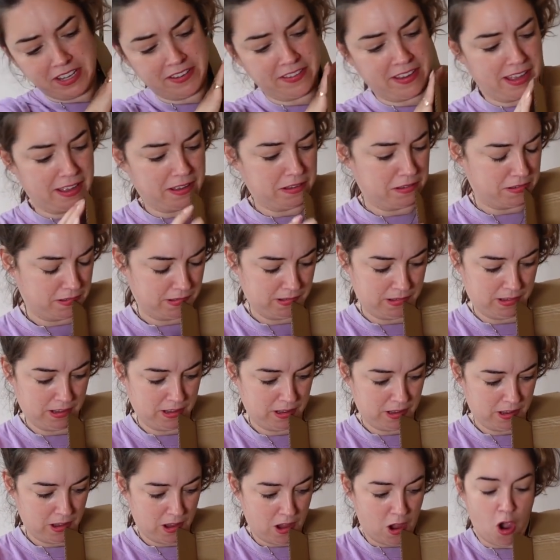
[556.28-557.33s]
isn't it?
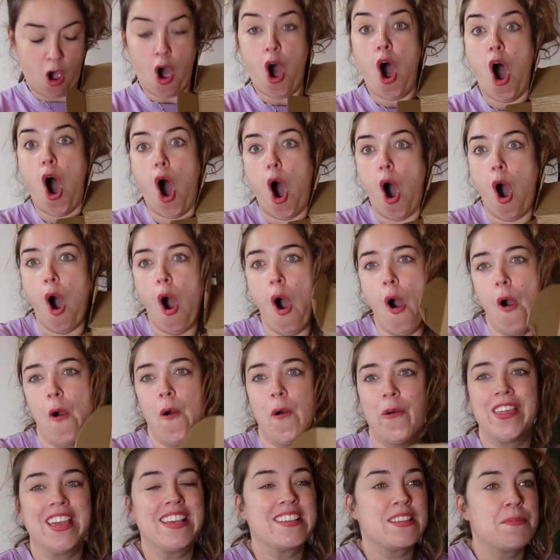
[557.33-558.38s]

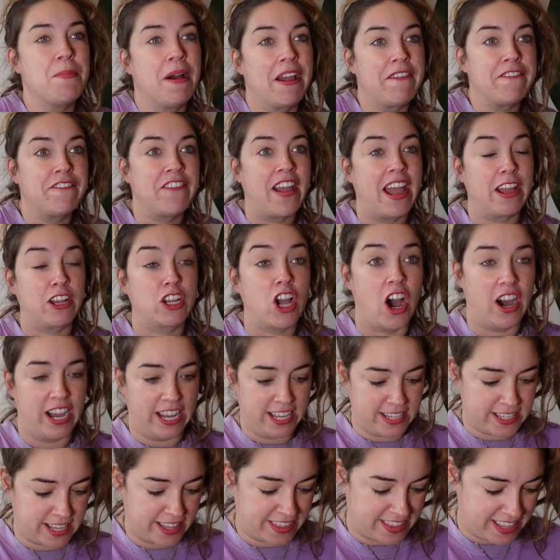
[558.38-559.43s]
Oh, these are my fet
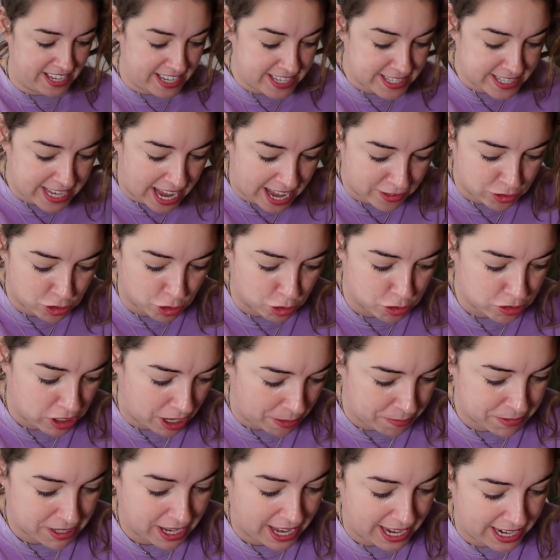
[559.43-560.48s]
guys. These candles,
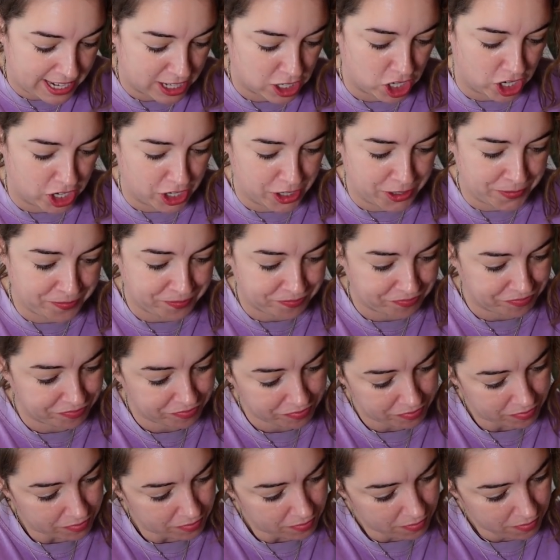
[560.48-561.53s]
I'm telling you,
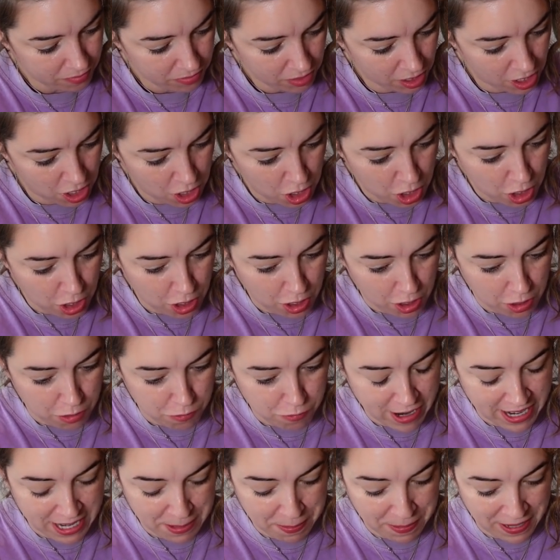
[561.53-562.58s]

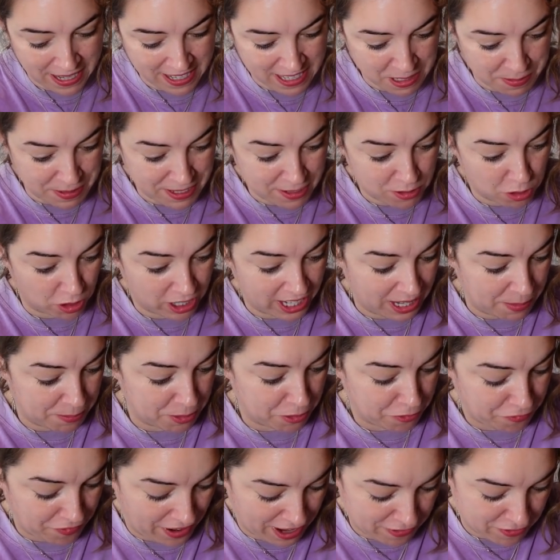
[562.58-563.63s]
really pleased to be stocking up
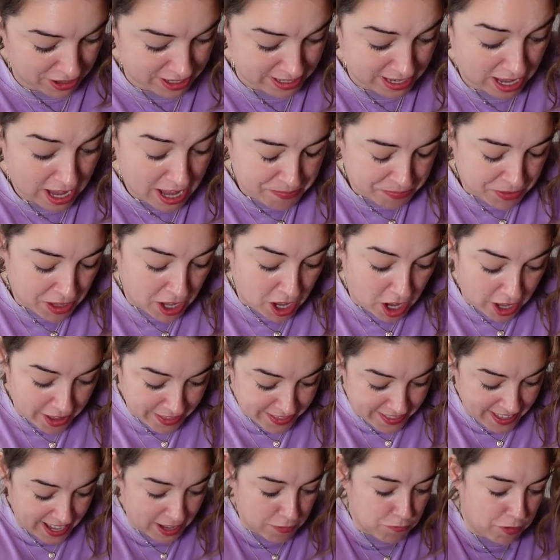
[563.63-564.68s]
your favourites.
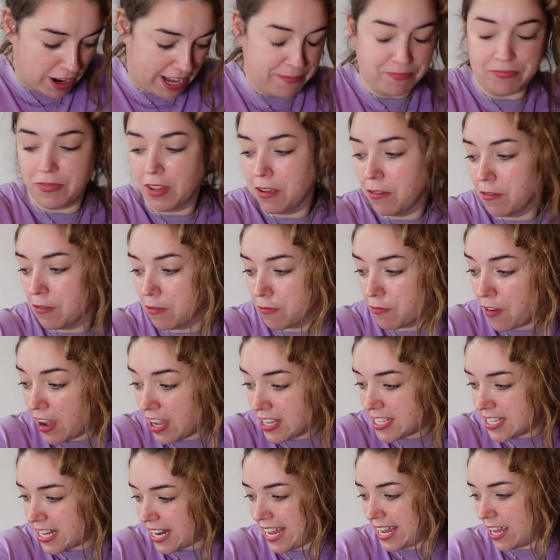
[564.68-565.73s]
Right,
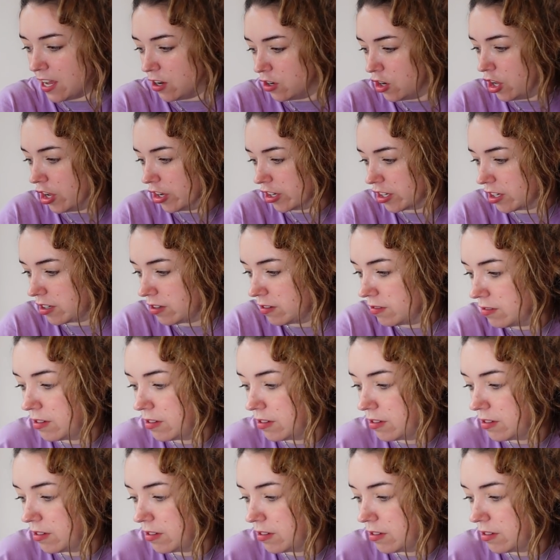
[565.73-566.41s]
firstly, look,